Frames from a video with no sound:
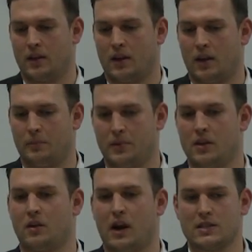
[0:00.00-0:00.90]
uh,
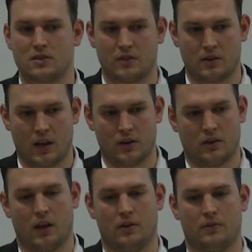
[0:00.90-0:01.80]
being aggressive and, and,
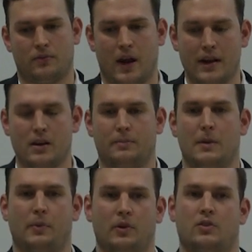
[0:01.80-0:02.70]
and finding
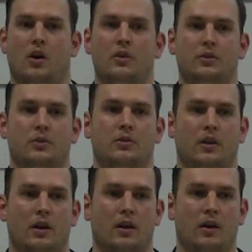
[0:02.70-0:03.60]
people to talk to.
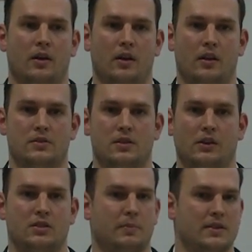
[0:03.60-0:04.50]
Uh, and it's not
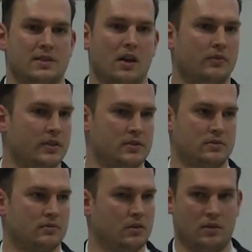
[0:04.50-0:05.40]
just myself,
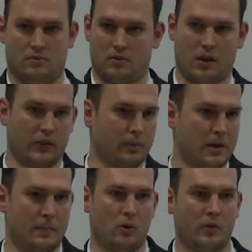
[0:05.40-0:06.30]
it's other
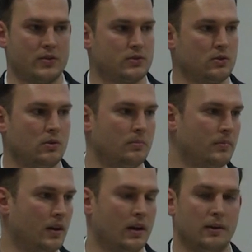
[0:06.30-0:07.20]
people in this
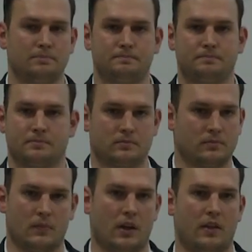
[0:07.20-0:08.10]
room, um,
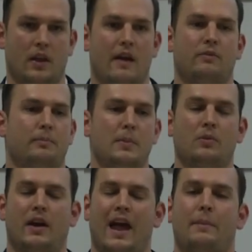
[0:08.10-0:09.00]

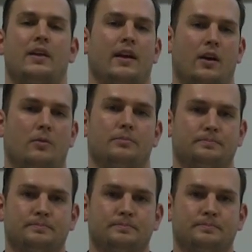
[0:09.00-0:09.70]
people are happy to help.